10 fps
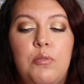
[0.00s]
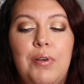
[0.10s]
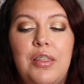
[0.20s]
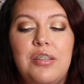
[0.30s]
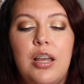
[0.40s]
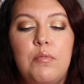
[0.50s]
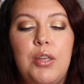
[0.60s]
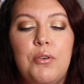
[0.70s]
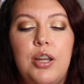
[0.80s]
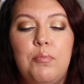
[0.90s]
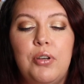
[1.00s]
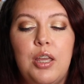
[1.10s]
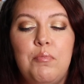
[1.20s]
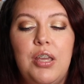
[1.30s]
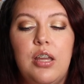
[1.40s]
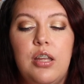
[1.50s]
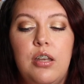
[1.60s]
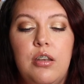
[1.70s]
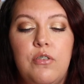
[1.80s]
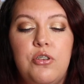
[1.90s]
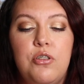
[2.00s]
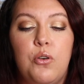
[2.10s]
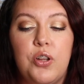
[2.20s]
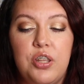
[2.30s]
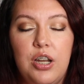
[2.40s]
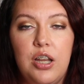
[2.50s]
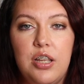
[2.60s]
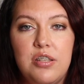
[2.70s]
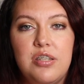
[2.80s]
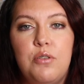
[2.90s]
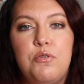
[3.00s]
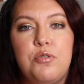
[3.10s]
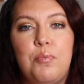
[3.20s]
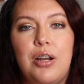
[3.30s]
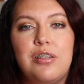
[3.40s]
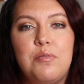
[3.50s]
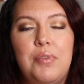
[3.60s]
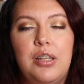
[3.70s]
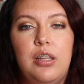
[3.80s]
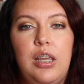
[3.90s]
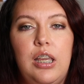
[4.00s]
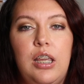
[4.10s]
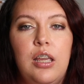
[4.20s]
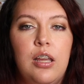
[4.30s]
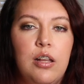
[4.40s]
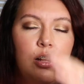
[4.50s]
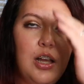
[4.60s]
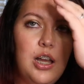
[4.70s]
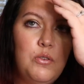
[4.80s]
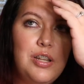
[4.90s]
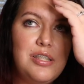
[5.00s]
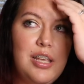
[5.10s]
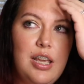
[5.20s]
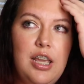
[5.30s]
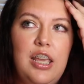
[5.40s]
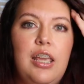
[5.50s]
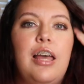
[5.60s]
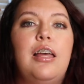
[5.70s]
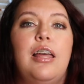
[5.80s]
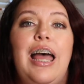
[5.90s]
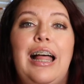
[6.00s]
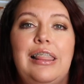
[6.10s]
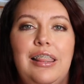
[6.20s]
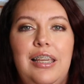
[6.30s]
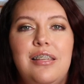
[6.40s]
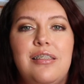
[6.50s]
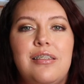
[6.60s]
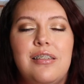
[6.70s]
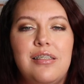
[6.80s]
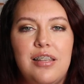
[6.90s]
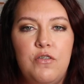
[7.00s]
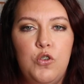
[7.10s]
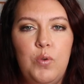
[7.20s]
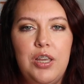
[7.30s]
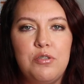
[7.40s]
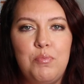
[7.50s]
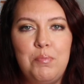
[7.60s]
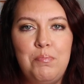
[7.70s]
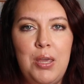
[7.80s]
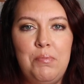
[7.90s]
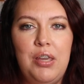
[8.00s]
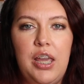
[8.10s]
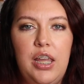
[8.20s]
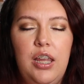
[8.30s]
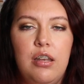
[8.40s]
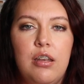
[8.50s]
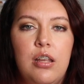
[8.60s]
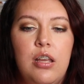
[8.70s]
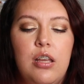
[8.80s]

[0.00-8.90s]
By the time they were able to get me in to the orthodontist, it was approximately, I want to say, at least 7 weeks, but maybe 8.